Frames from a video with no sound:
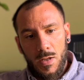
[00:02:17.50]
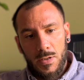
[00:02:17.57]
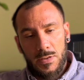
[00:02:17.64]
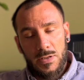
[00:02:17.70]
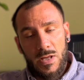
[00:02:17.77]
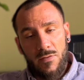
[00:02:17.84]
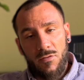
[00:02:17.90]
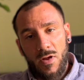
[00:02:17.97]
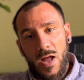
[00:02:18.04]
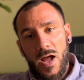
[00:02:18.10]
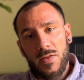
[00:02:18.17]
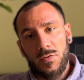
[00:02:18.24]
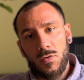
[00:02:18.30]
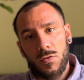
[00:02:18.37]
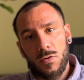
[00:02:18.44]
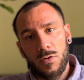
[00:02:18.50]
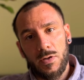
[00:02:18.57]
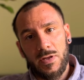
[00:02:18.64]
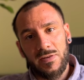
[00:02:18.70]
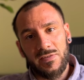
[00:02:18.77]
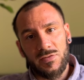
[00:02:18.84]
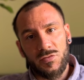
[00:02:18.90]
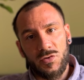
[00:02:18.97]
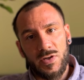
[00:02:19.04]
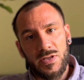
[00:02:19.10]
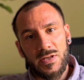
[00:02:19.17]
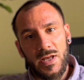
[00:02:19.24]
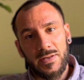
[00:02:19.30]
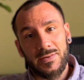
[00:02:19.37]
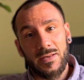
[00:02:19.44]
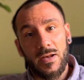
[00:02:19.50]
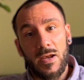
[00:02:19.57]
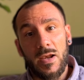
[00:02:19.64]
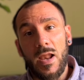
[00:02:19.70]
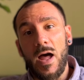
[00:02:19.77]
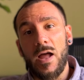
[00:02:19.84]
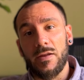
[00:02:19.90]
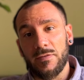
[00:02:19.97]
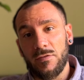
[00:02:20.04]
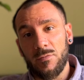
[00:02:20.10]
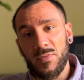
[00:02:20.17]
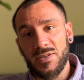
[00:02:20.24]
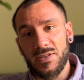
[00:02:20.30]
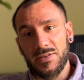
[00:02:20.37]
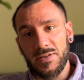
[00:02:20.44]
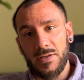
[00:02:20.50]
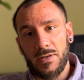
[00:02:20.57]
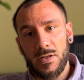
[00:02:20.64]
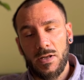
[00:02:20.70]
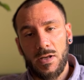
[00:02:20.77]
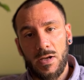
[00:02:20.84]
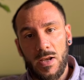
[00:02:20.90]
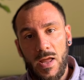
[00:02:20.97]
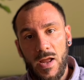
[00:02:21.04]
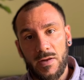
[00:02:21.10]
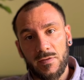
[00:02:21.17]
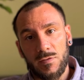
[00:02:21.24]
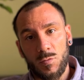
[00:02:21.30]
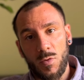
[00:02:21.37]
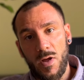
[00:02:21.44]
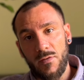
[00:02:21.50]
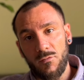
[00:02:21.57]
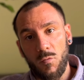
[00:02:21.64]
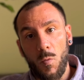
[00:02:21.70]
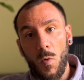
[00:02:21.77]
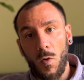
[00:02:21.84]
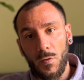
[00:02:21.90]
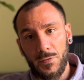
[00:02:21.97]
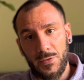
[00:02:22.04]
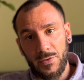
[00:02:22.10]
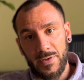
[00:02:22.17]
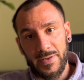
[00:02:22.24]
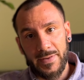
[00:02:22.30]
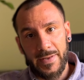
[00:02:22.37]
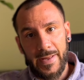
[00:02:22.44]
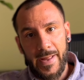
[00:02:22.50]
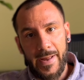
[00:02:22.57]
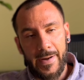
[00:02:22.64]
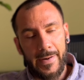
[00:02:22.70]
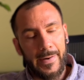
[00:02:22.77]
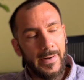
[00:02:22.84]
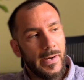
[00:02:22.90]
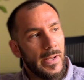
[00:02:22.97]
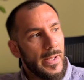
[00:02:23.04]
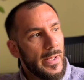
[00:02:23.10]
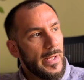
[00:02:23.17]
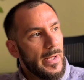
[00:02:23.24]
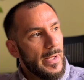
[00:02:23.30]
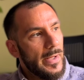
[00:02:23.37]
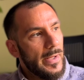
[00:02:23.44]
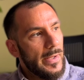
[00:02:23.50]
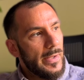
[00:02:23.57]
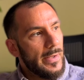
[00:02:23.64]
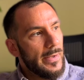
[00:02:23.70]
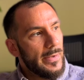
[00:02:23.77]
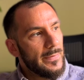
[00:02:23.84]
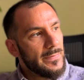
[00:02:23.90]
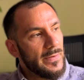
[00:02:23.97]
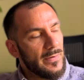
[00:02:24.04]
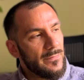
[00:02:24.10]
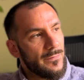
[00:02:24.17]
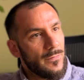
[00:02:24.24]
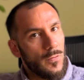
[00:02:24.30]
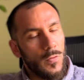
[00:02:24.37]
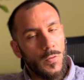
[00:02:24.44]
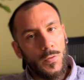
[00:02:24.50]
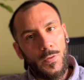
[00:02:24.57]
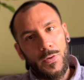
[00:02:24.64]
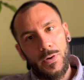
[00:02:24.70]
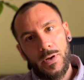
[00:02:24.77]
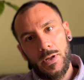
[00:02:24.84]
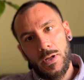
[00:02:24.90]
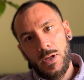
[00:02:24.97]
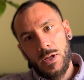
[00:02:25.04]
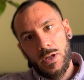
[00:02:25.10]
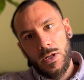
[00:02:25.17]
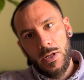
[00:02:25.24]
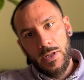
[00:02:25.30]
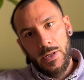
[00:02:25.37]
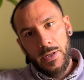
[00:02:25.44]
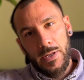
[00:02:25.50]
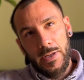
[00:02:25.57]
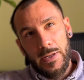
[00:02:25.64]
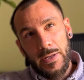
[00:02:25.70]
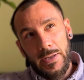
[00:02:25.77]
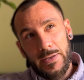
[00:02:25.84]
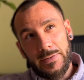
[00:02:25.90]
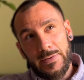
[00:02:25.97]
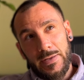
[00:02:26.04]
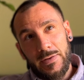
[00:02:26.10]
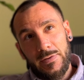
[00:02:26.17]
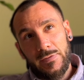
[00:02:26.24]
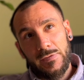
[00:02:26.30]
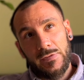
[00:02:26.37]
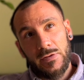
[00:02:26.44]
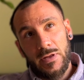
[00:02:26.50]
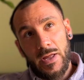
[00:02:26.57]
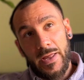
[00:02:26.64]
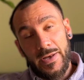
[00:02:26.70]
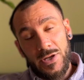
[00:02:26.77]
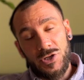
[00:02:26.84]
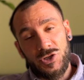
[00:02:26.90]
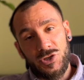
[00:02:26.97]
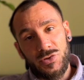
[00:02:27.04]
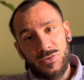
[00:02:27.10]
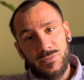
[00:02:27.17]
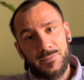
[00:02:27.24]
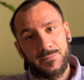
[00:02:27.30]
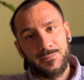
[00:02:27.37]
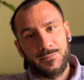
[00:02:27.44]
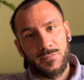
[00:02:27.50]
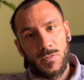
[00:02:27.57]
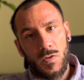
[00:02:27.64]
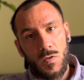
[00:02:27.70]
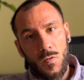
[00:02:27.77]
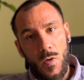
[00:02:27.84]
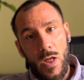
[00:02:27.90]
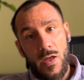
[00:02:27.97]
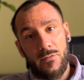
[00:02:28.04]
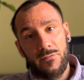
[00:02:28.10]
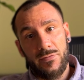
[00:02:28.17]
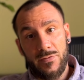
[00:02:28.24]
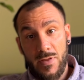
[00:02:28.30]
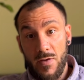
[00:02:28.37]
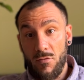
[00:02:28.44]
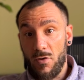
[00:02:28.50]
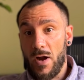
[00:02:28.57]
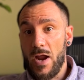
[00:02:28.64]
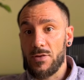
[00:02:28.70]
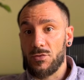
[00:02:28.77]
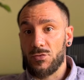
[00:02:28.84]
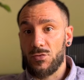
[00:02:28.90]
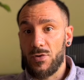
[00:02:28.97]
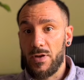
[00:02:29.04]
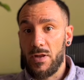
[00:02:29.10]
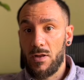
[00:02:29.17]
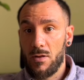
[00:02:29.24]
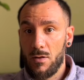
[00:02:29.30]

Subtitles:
The avocado is a tree that likes humidity, likes to have water in the air. Therefore, it is an issue to have the avocado tree